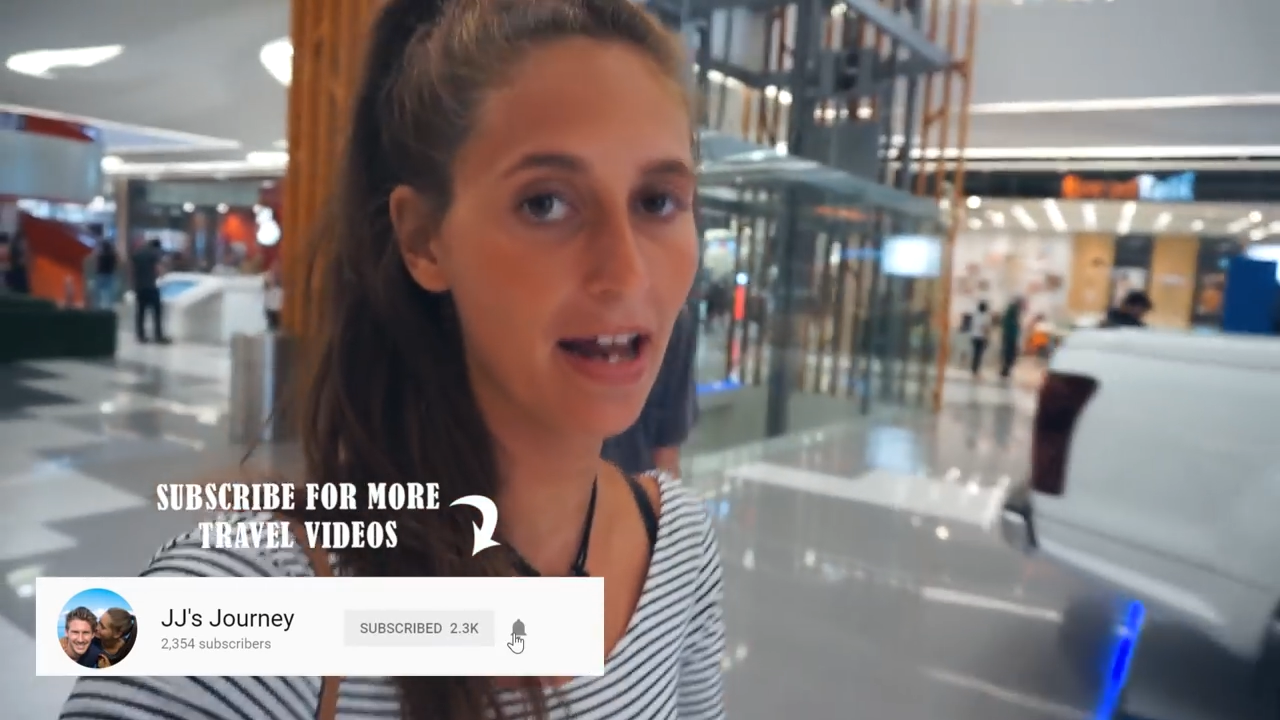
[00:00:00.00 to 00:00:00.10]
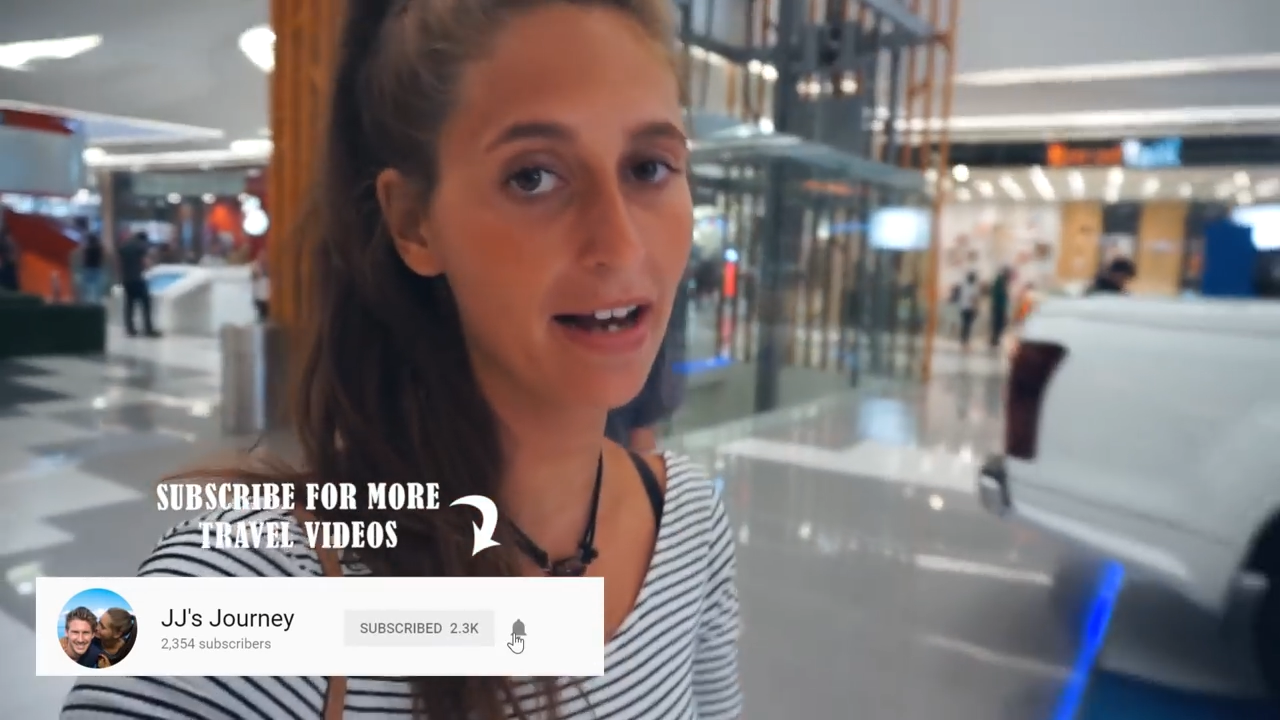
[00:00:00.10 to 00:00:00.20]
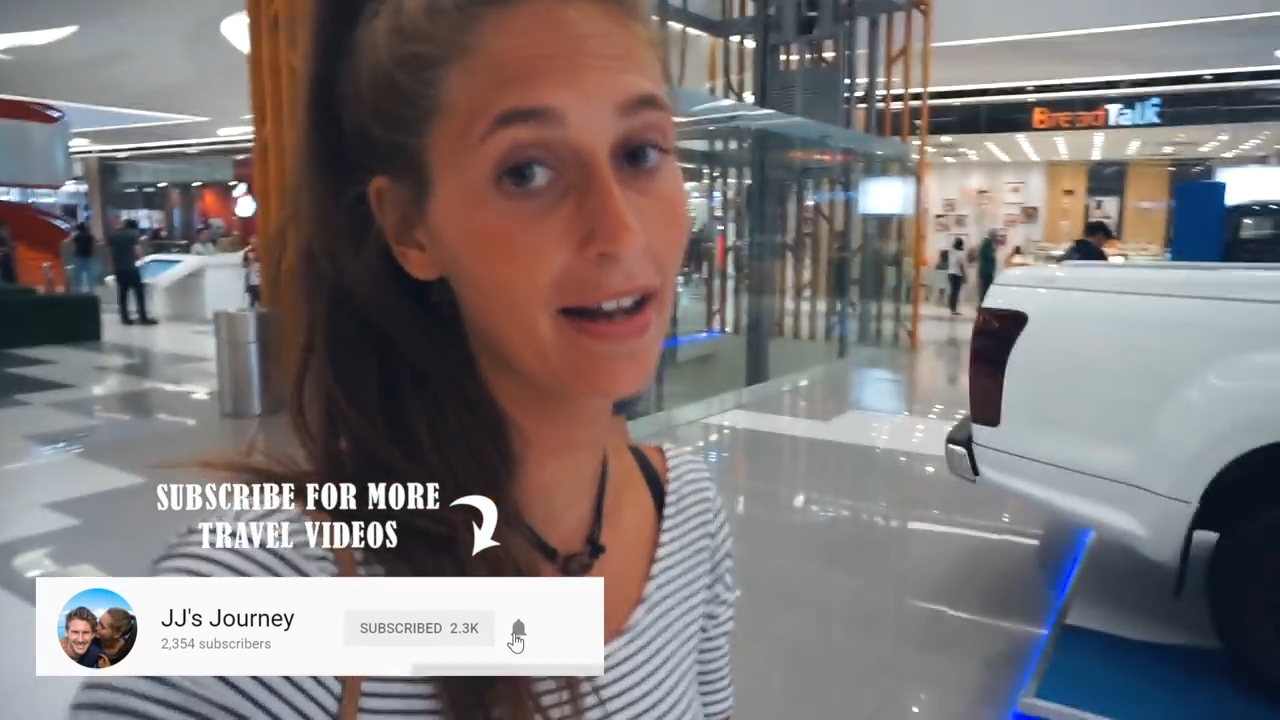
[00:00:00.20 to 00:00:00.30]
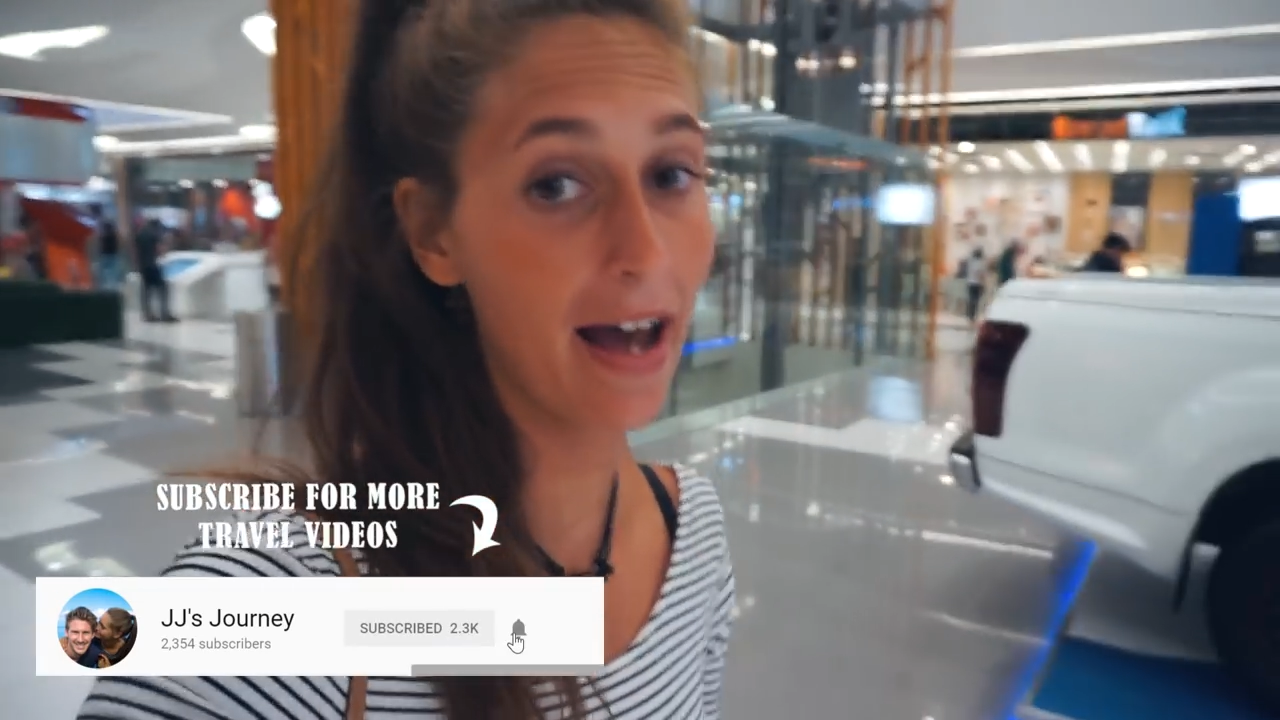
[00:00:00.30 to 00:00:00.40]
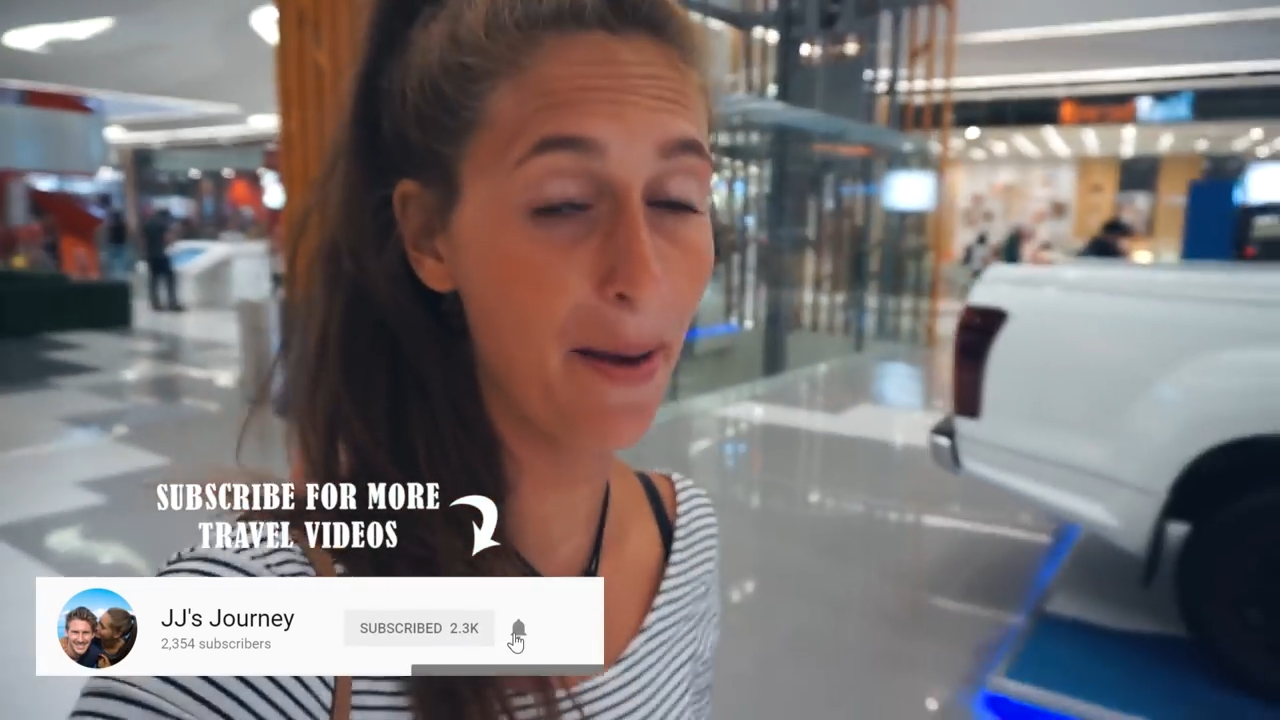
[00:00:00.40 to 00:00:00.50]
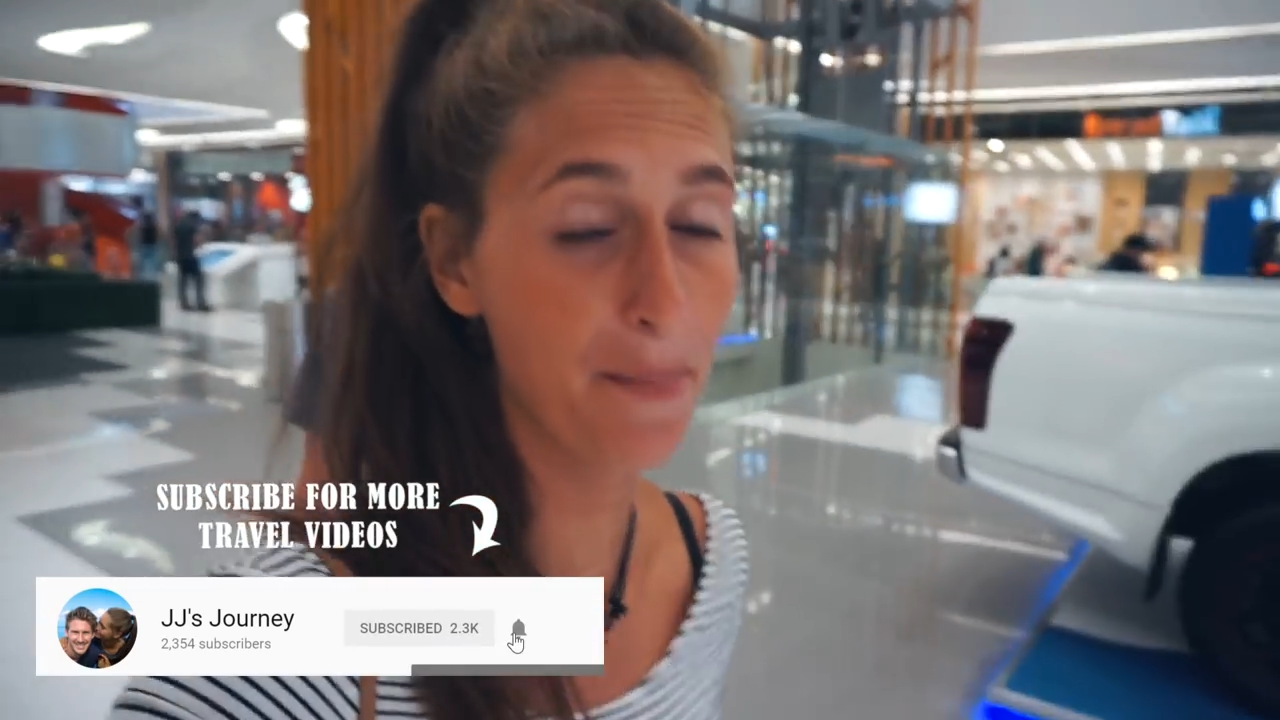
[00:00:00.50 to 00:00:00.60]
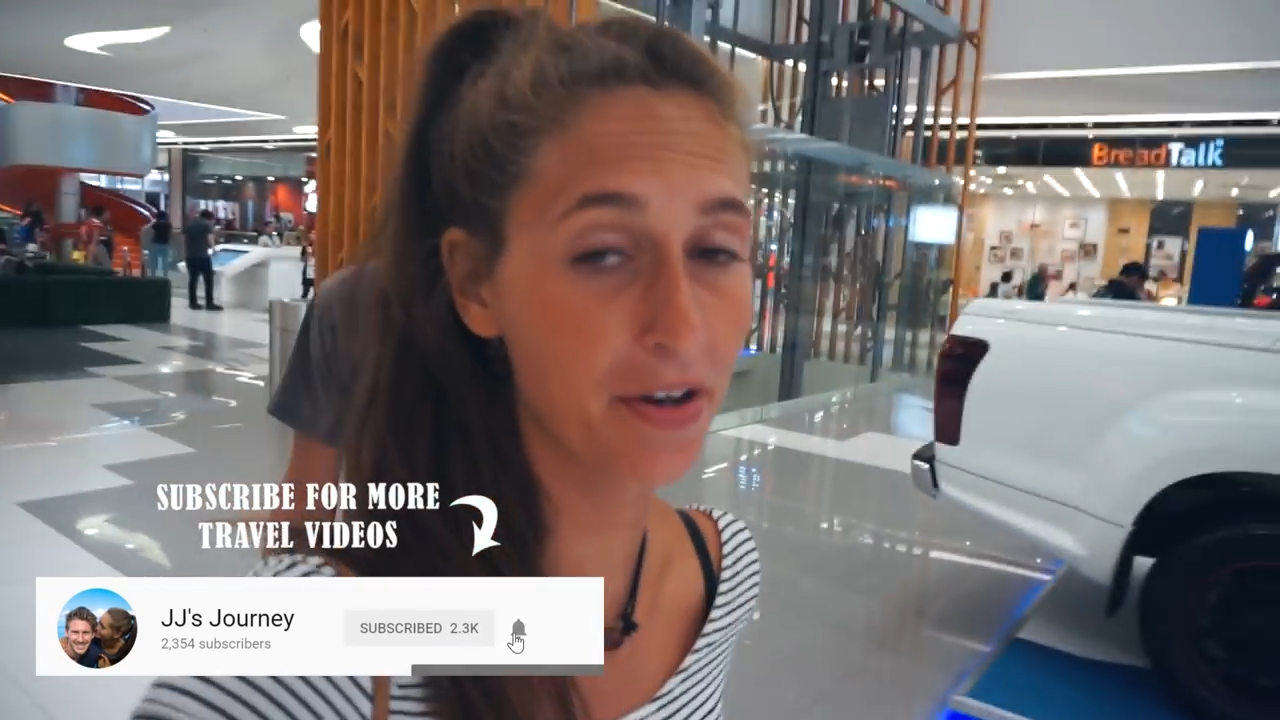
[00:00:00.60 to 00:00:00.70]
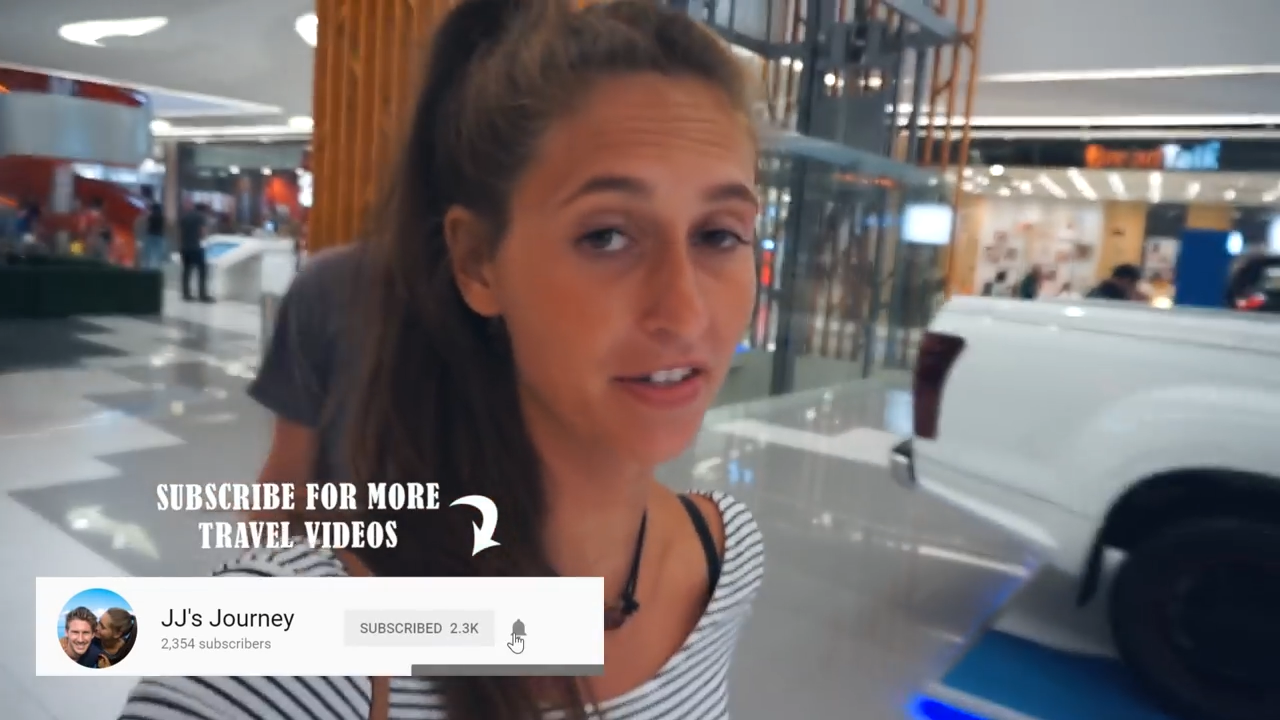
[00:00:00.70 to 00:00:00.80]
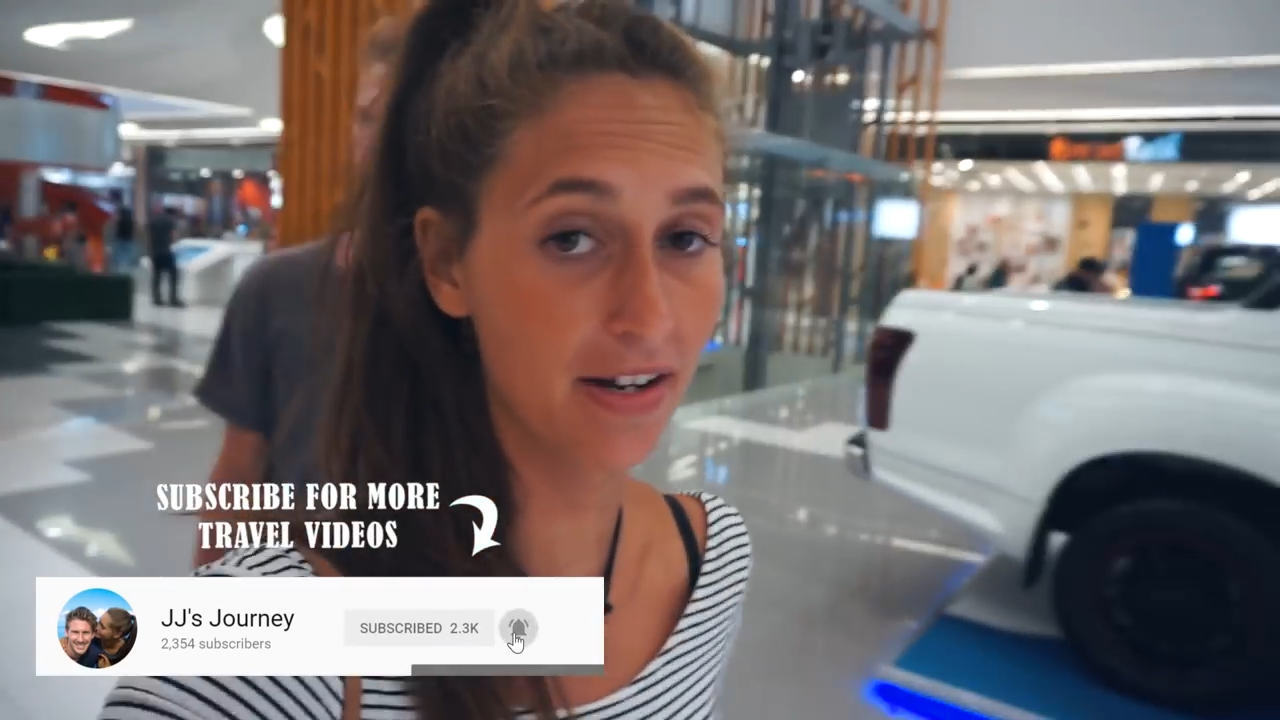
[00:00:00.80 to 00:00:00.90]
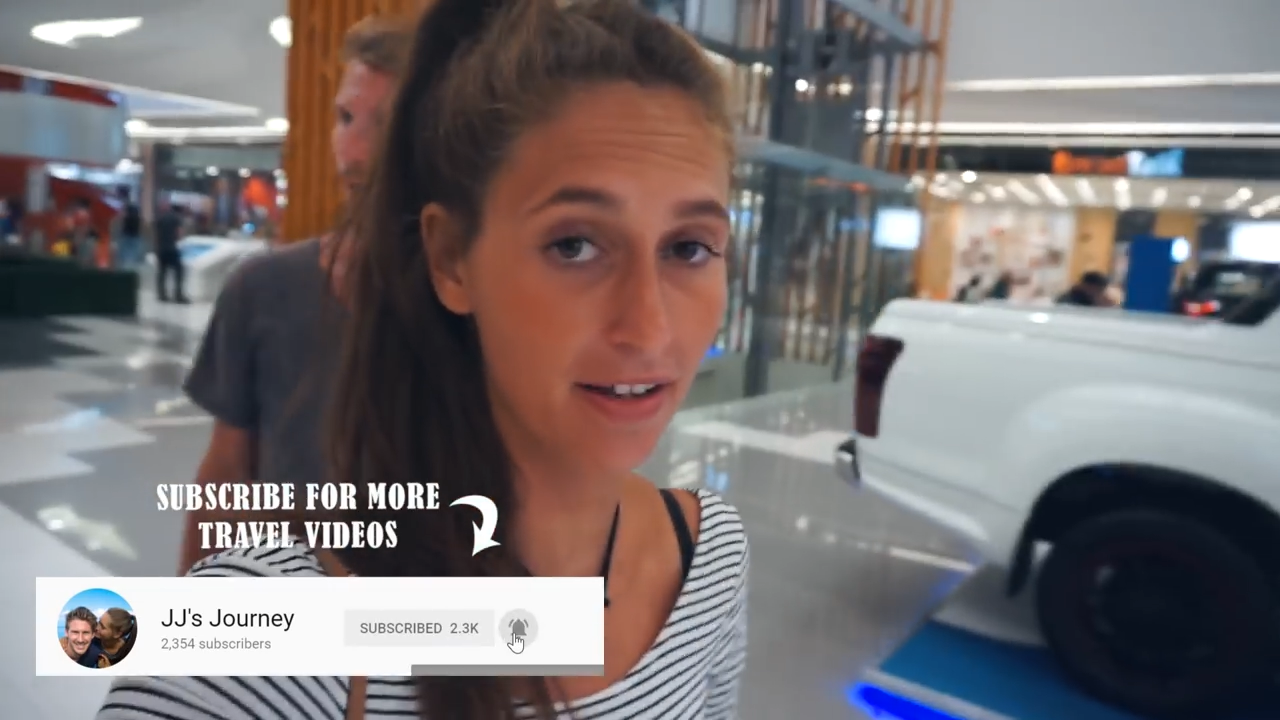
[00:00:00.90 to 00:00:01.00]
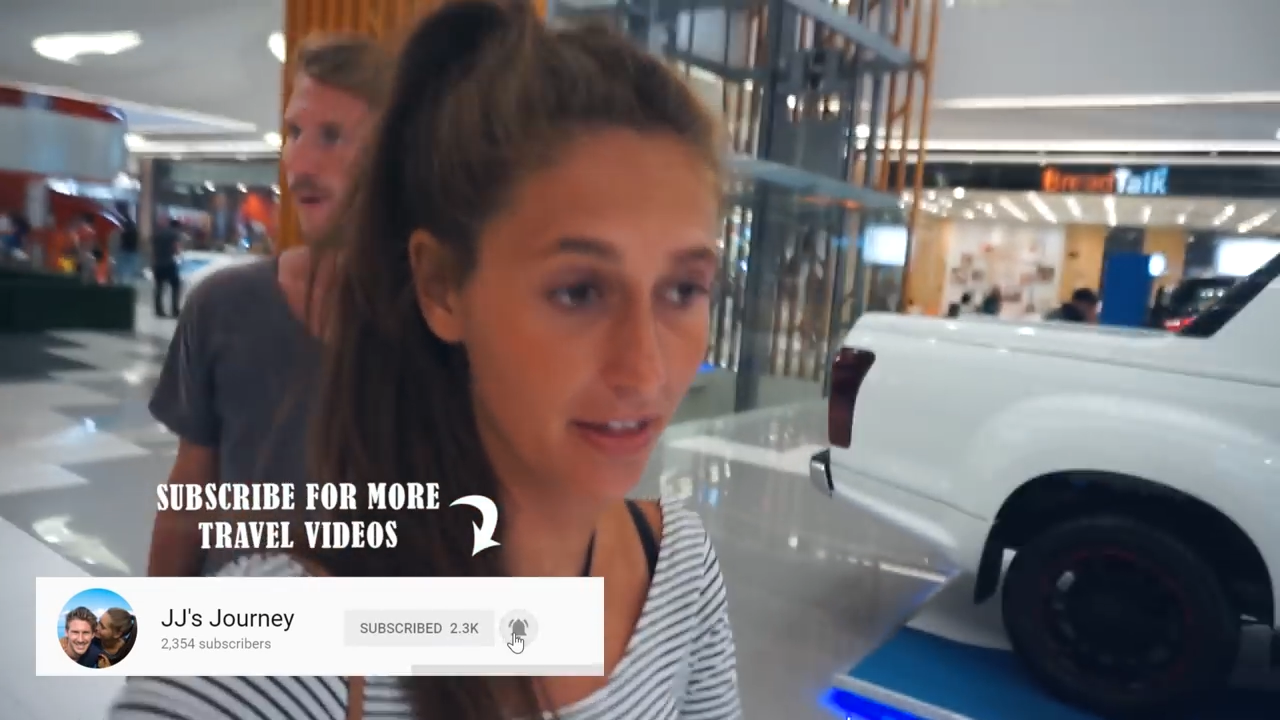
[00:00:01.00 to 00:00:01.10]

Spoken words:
And I personally